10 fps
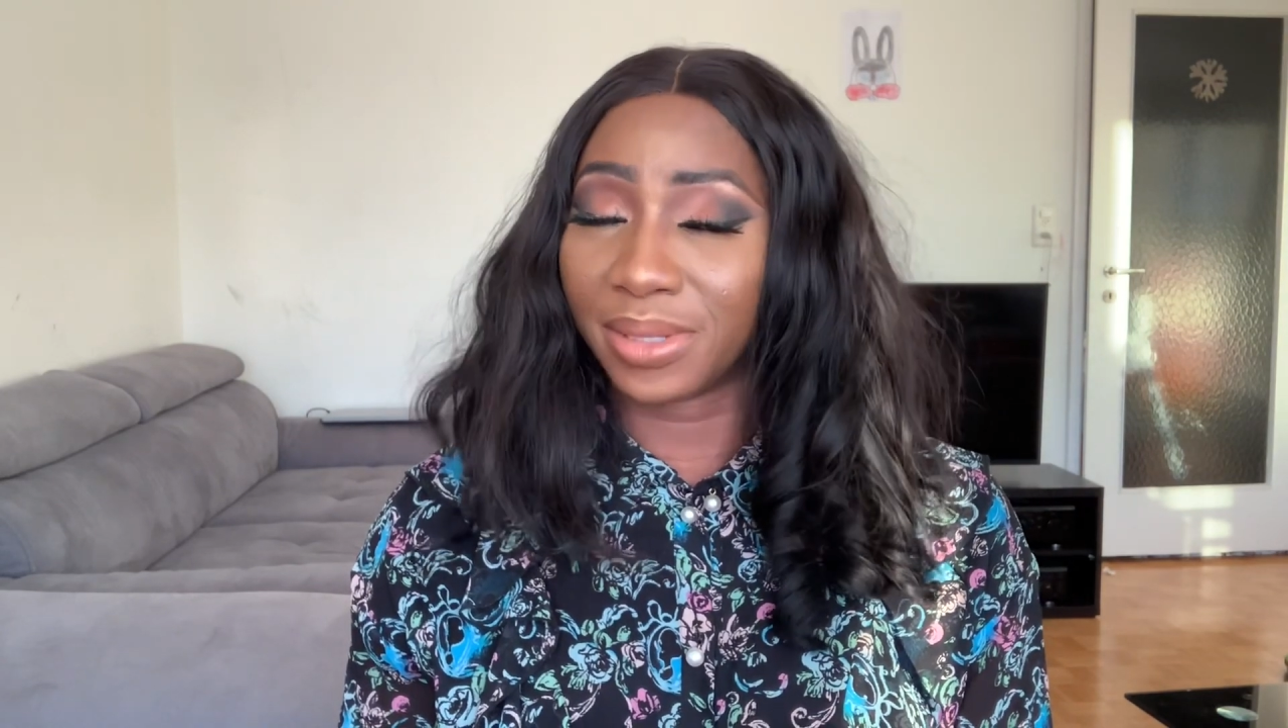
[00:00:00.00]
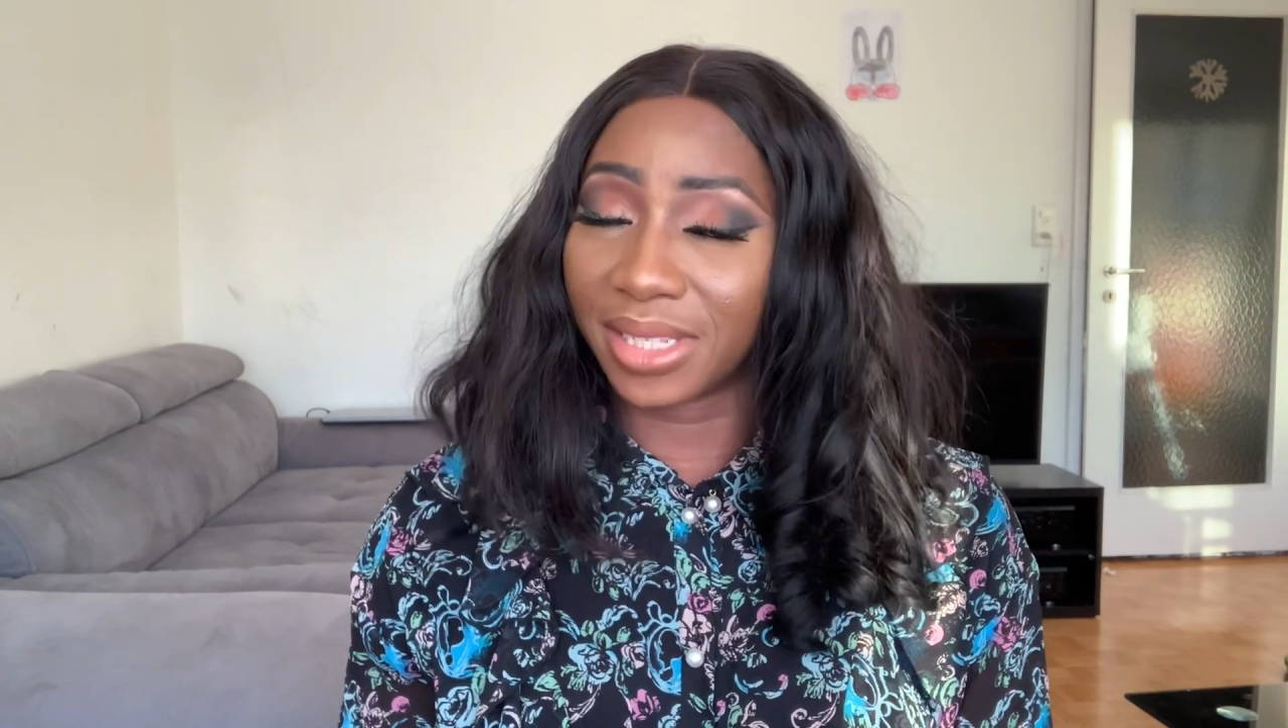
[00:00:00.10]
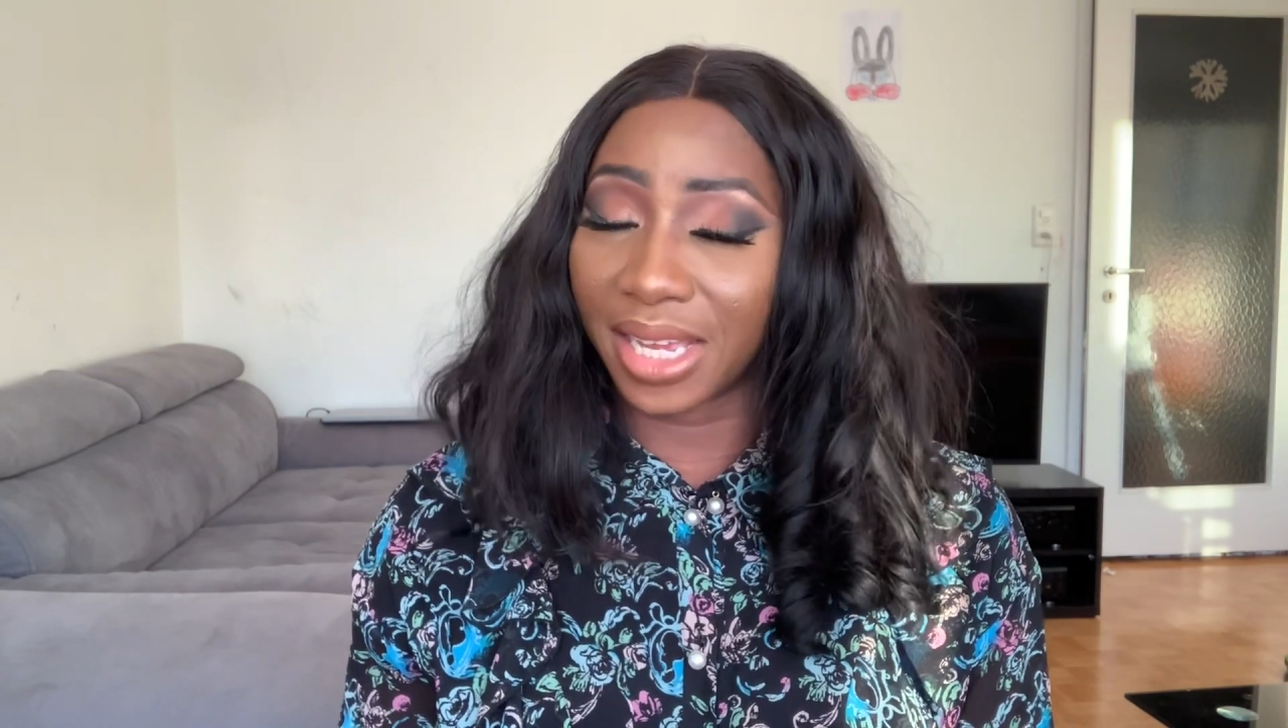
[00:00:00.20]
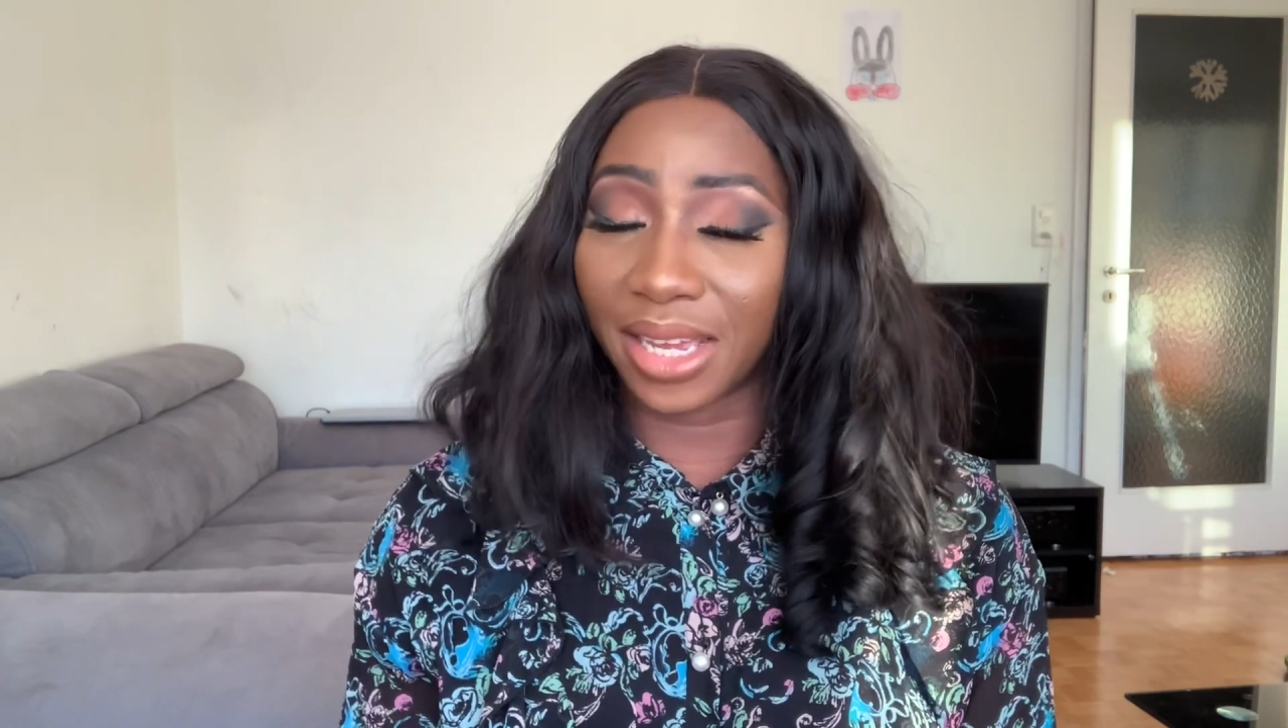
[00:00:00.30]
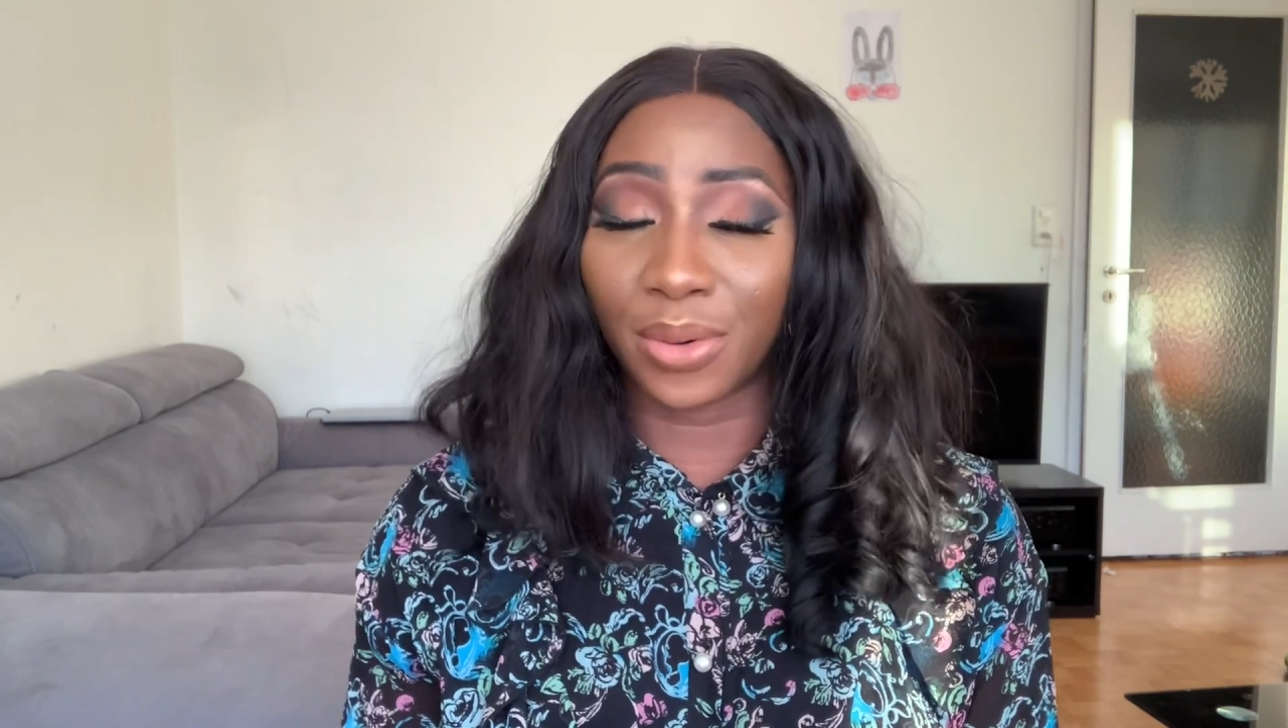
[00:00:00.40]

say,